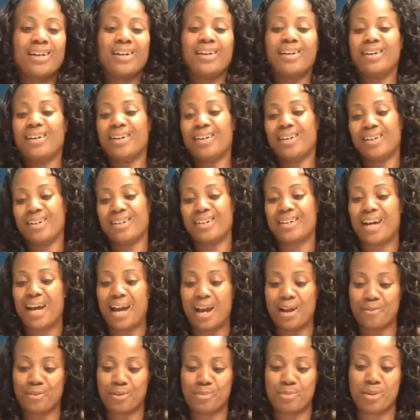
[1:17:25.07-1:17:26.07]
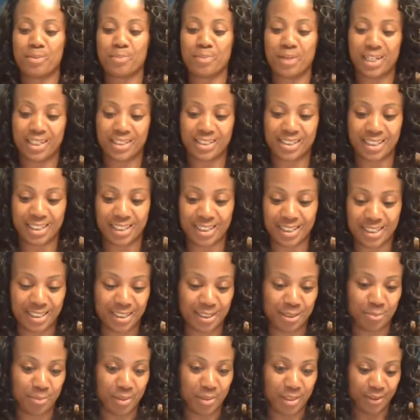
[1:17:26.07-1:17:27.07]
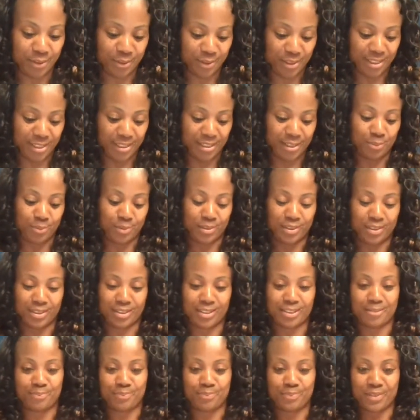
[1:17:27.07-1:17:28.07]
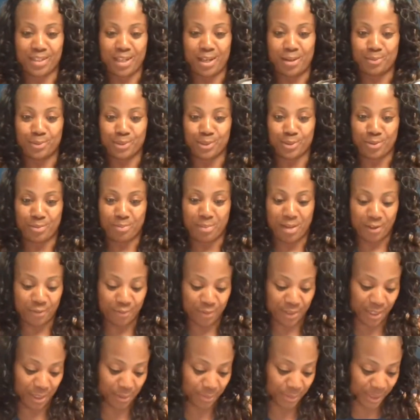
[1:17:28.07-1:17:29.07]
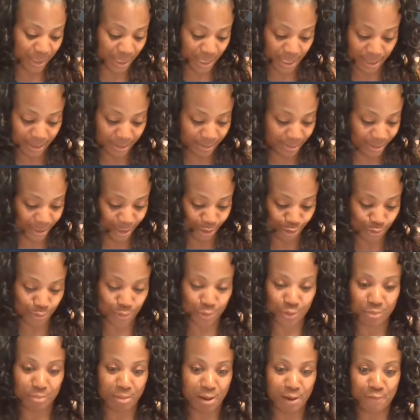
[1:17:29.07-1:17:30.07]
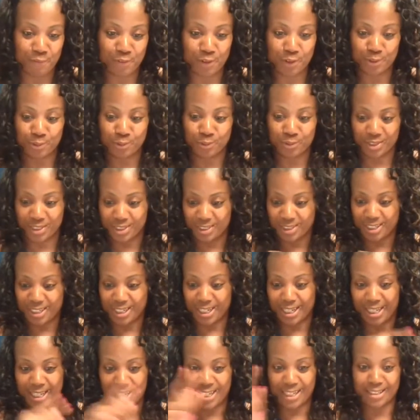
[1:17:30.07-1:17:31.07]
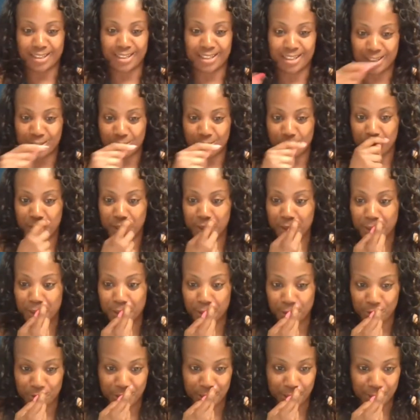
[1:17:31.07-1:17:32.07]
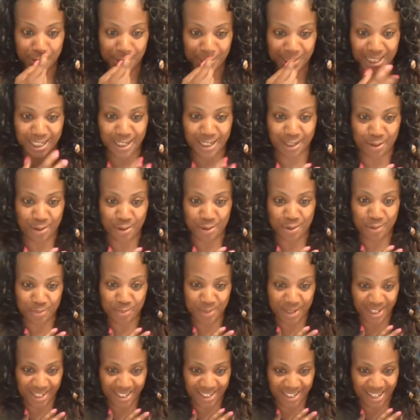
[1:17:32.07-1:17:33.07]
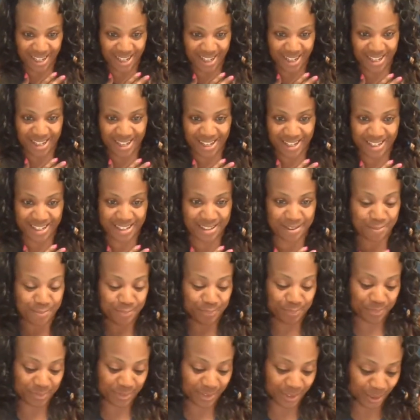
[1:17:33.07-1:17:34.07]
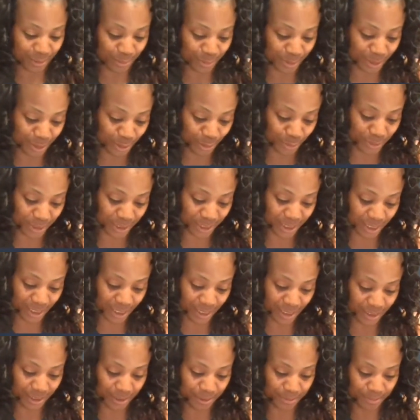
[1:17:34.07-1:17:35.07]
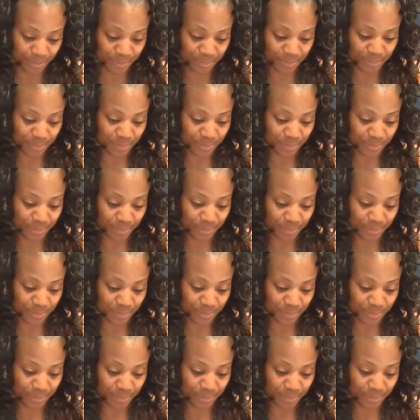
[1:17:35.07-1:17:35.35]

Oh, I remember I seen the email and I was like just on my phone, and then I had the email alert and I was like, oh my God. I was so excited.